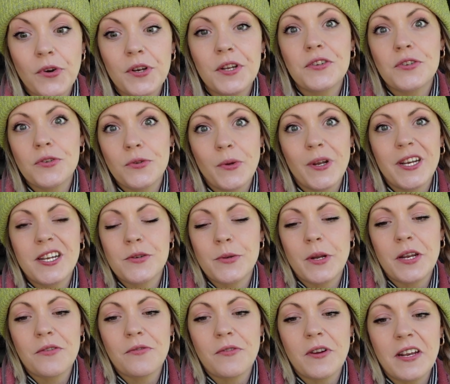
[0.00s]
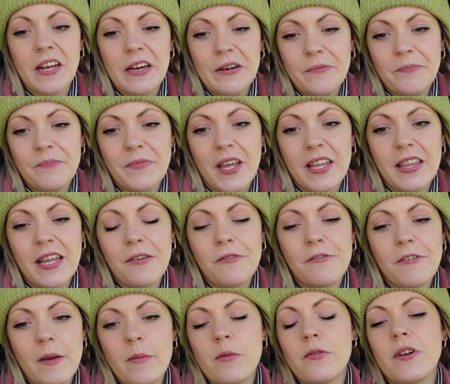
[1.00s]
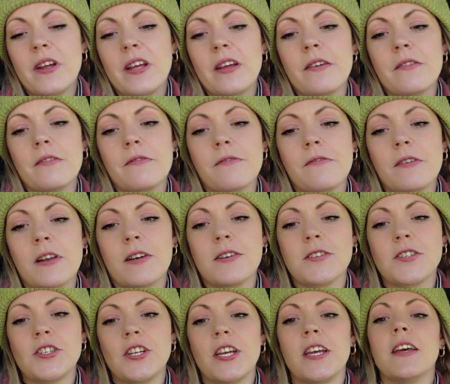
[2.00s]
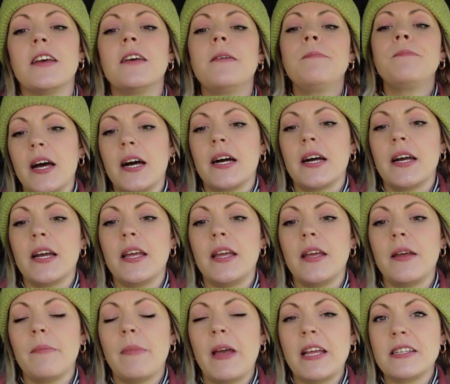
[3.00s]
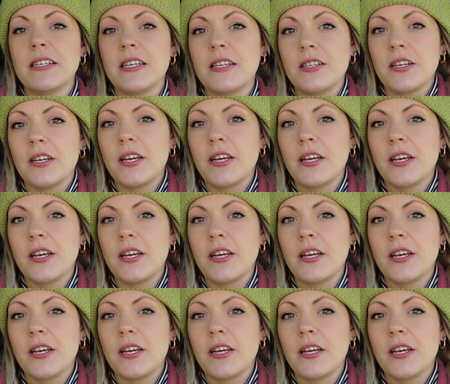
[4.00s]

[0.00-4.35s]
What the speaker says: gone into 2023 now. And then February of last year, I painted